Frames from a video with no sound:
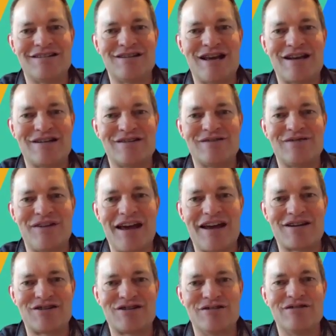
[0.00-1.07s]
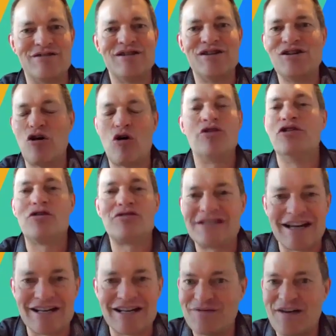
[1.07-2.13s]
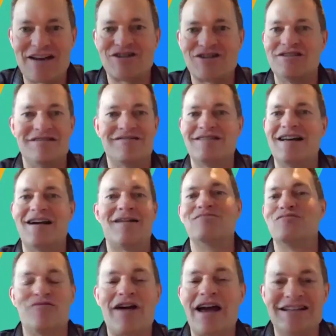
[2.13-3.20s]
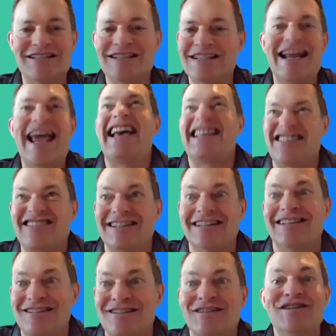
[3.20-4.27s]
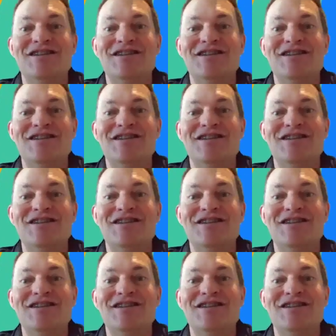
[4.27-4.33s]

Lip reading: satisfaction, or not satisfaction, rated it excellent.